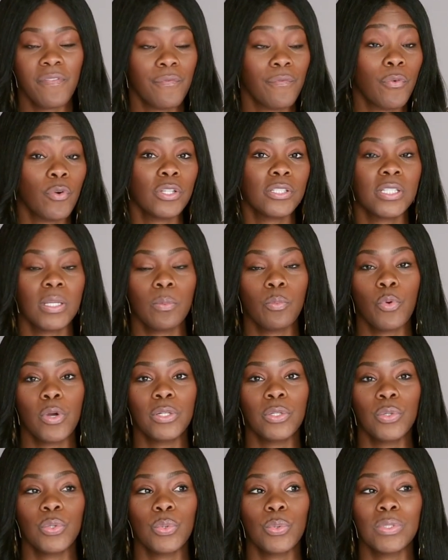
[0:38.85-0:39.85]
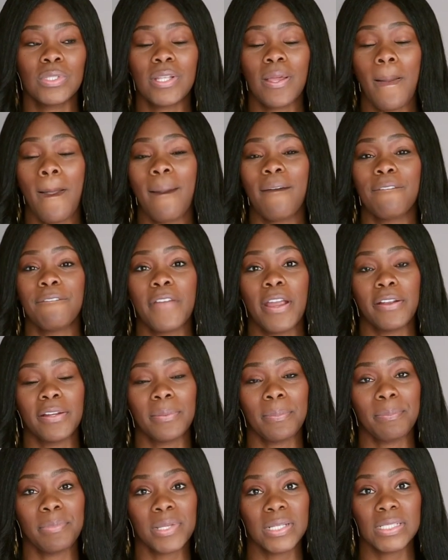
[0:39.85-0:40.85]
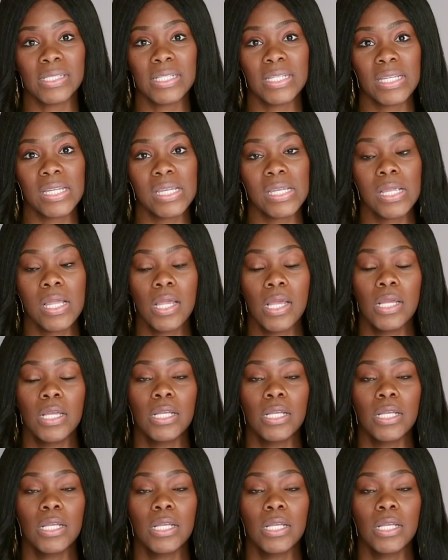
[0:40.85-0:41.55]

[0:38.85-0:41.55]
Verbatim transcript: for someone who's a very busy,